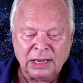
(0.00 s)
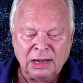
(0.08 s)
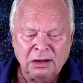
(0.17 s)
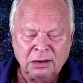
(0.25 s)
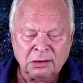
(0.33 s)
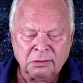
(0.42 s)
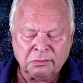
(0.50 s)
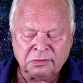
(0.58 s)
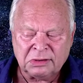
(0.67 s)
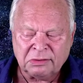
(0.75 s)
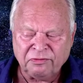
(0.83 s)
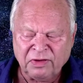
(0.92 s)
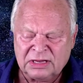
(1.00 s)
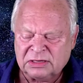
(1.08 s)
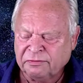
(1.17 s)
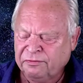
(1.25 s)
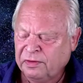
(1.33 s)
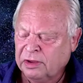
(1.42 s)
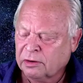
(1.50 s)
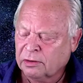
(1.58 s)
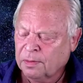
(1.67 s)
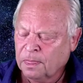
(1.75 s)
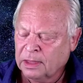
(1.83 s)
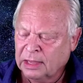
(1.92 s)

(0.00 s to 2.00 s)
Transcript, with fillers: In face of fear,